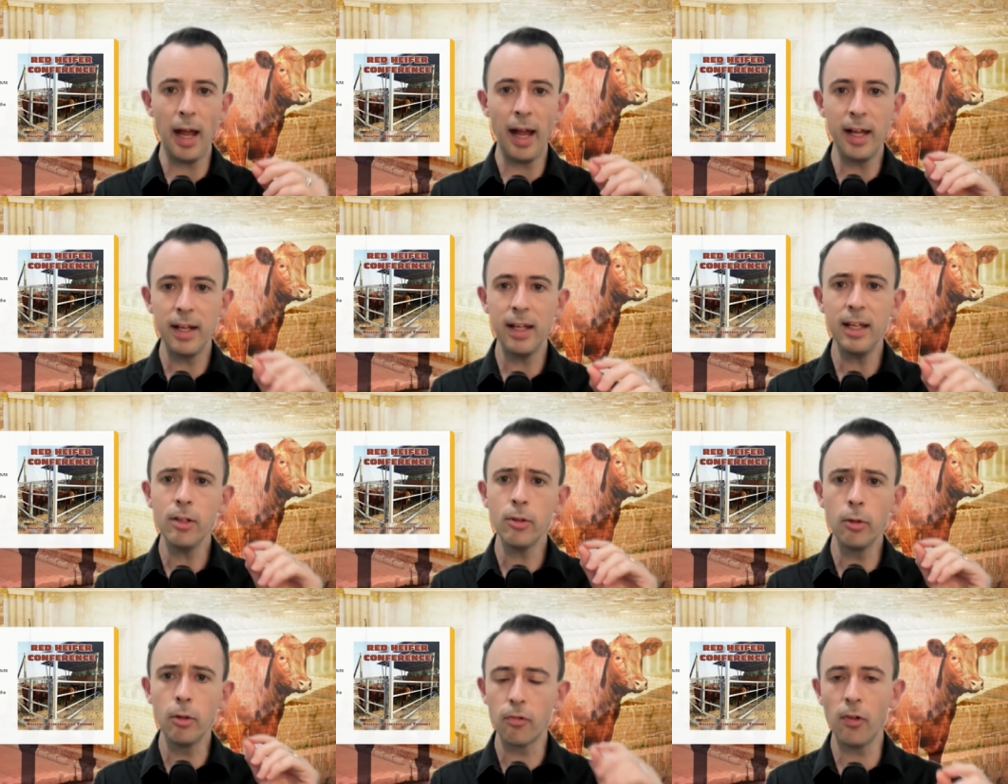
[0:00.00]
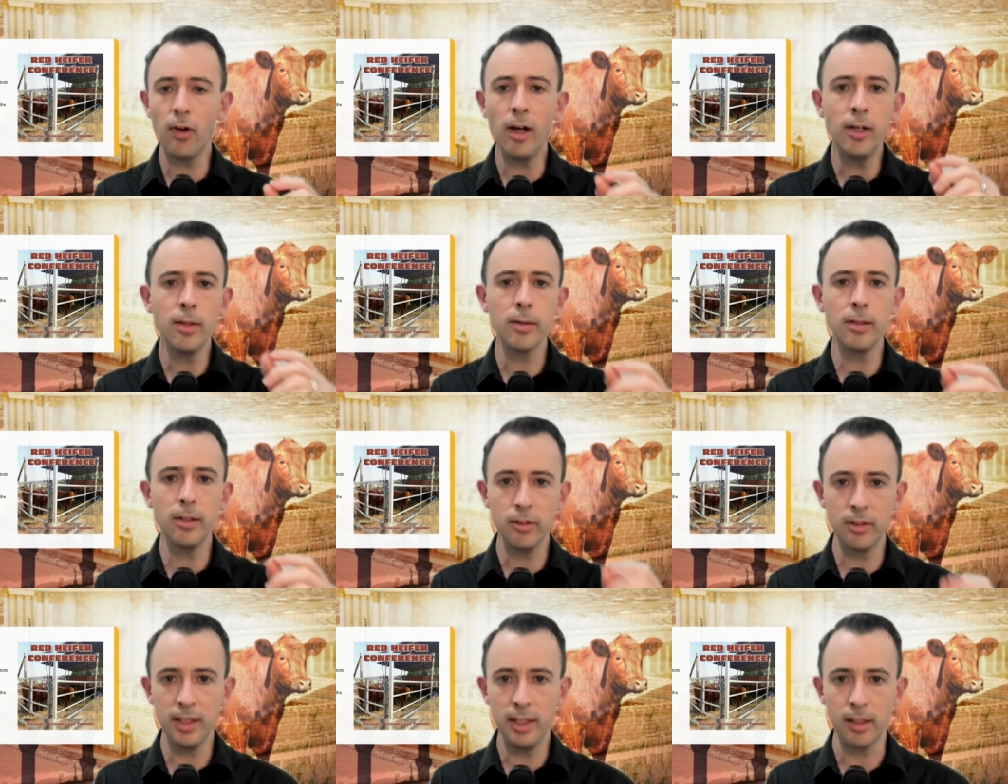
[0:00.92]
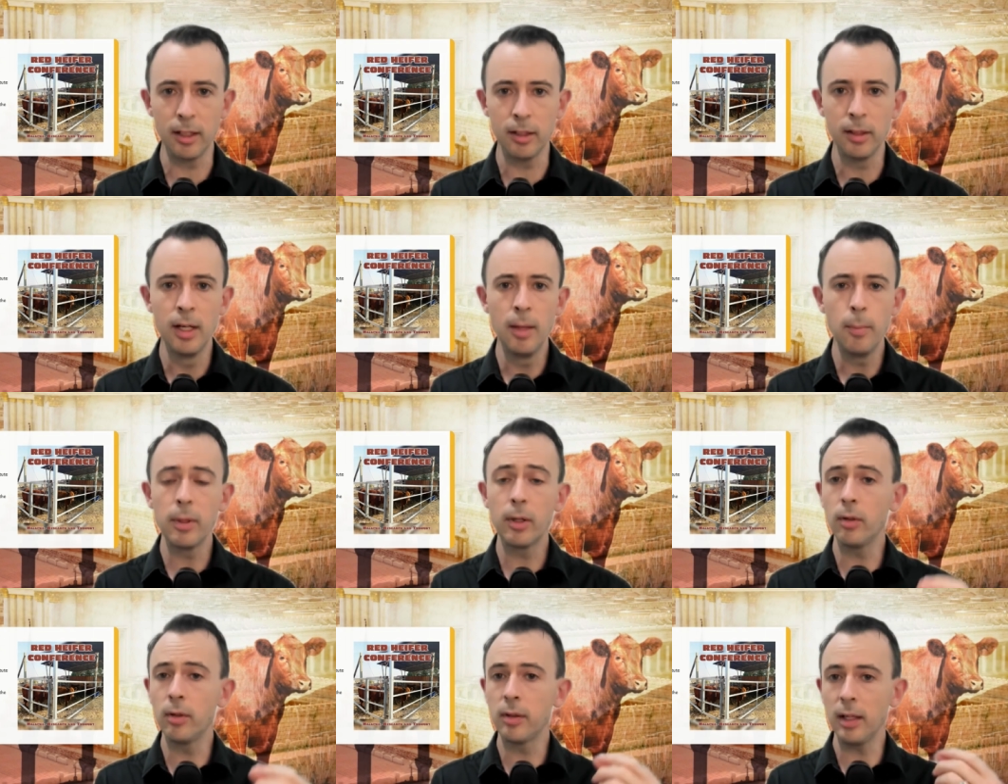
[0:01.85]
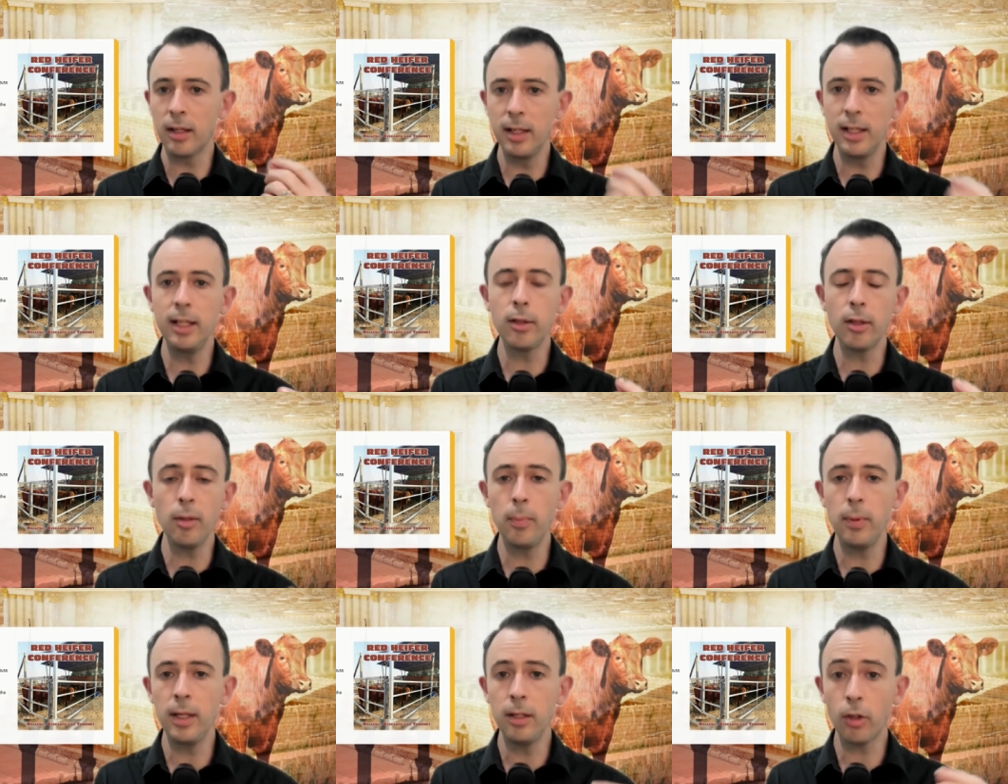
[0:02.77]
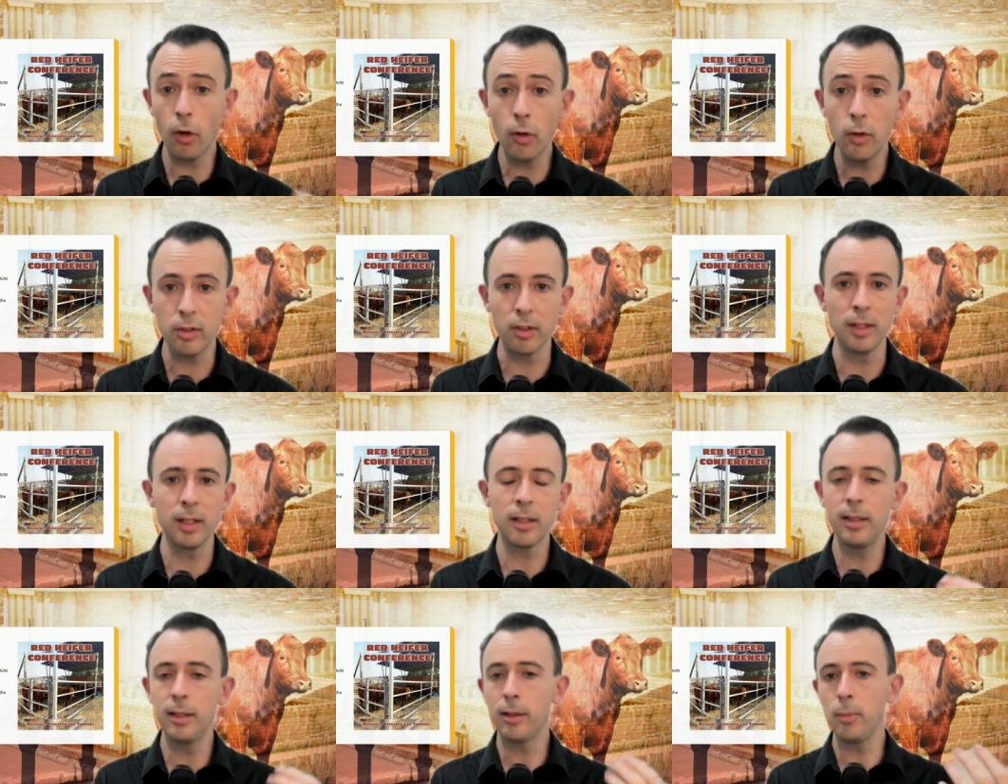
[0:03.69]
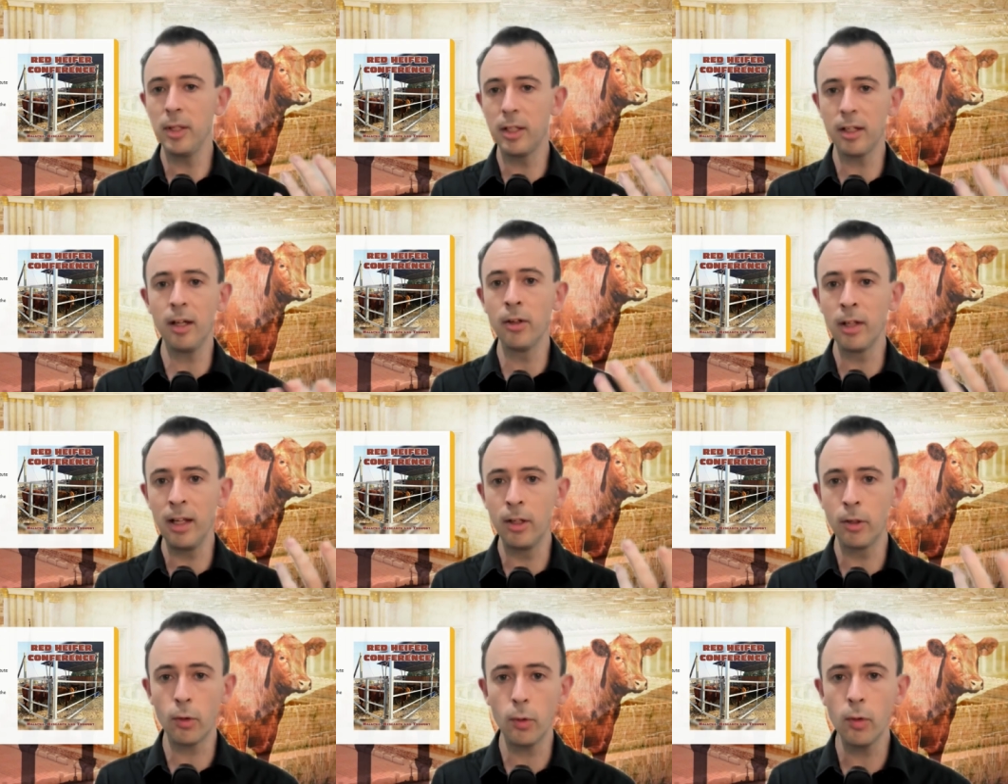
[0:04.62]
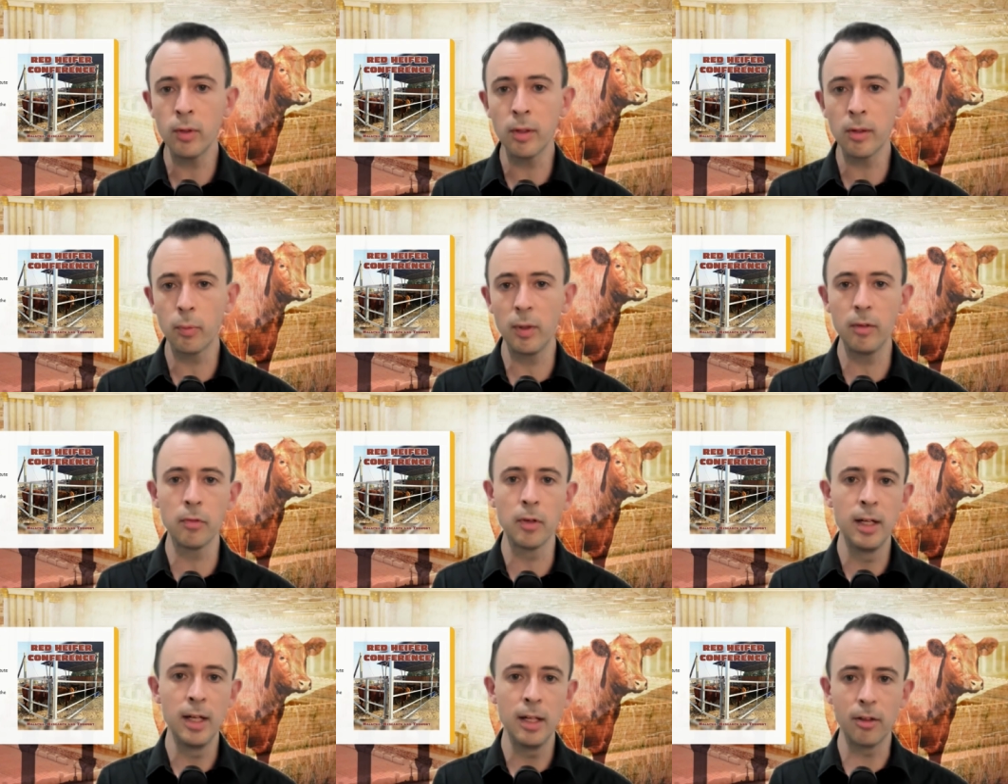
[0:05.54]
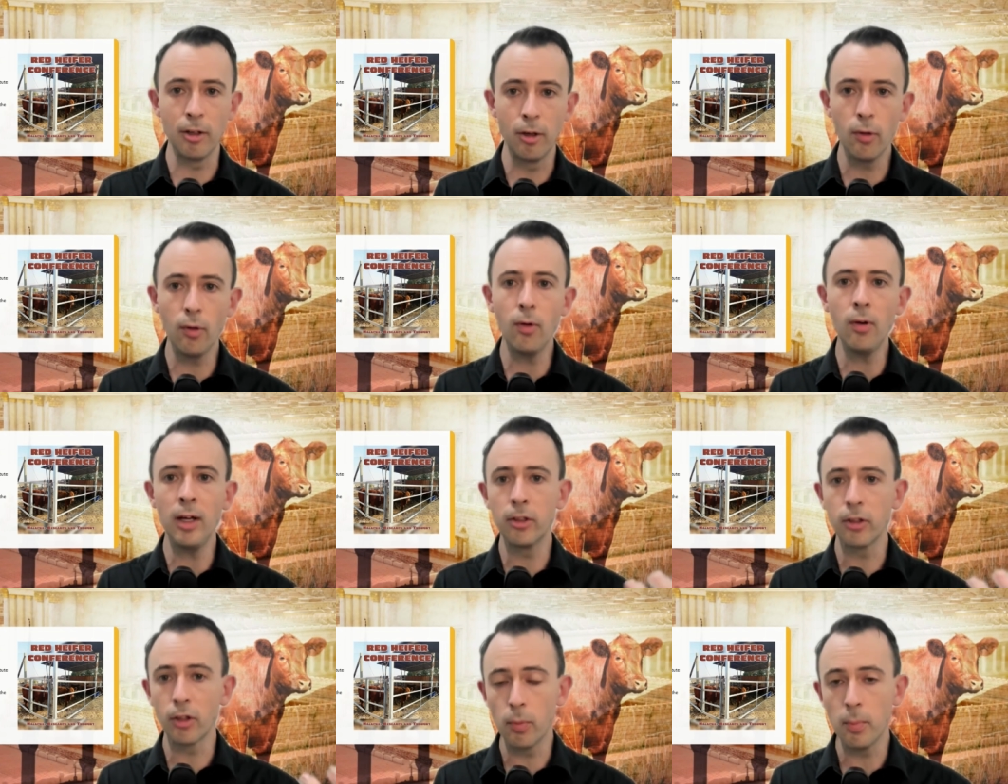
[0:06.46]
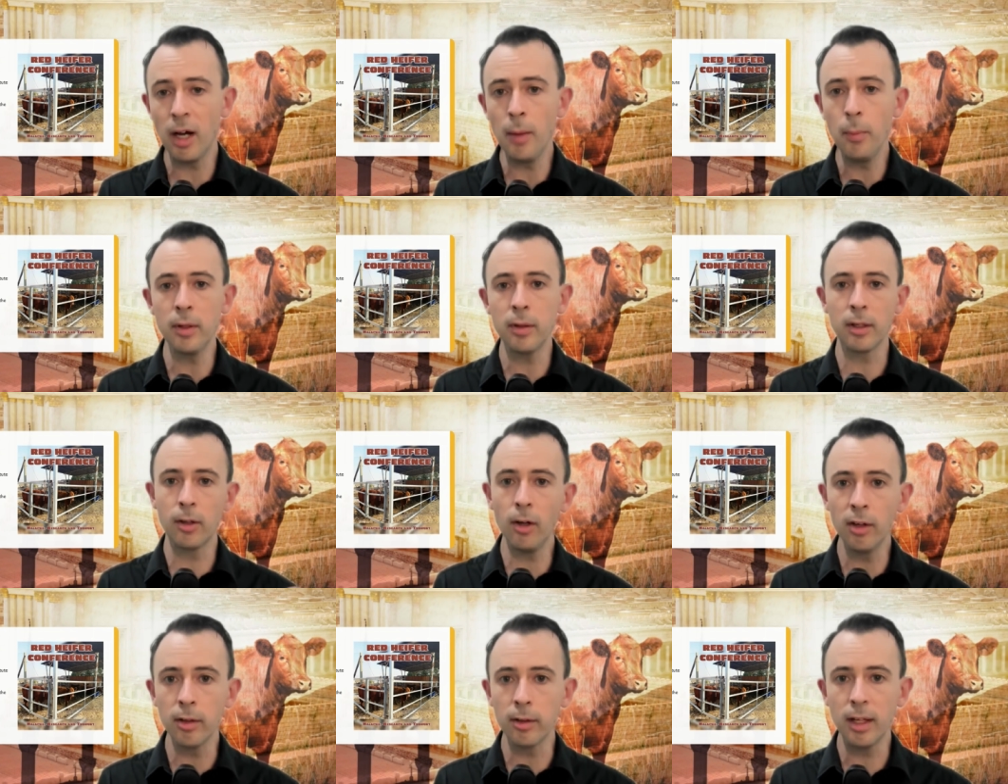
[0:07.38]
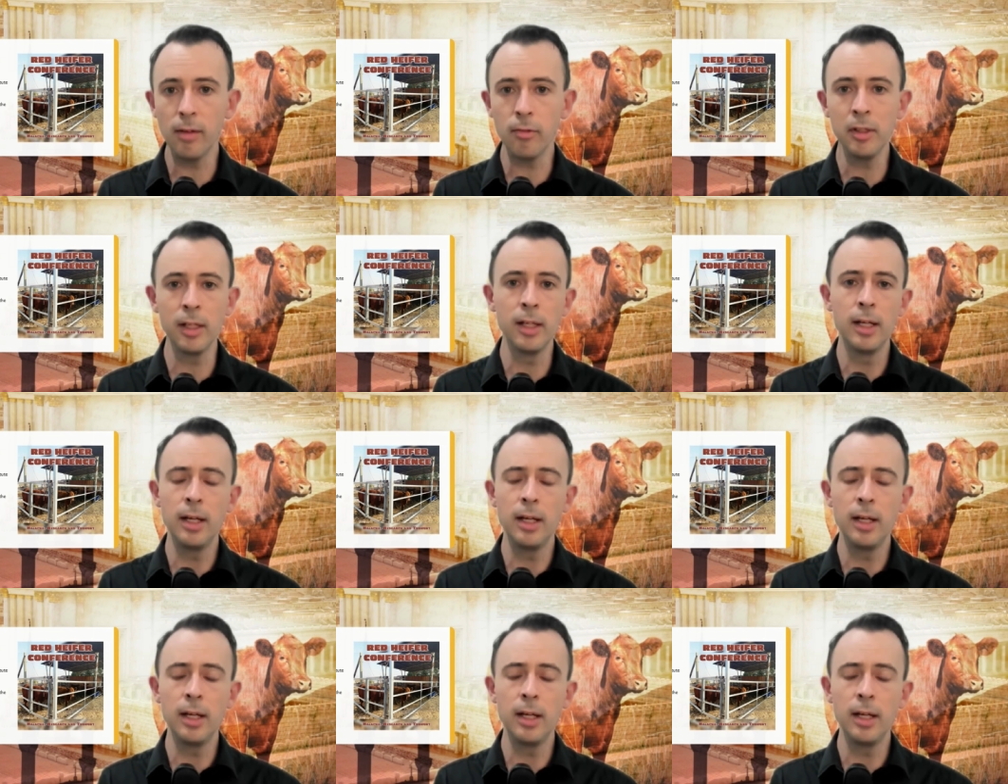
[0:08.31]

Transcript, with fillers: adhere to the finest little detail because it needs to be kosher. It needs to be done in accordance with the law and the commandments that God has given.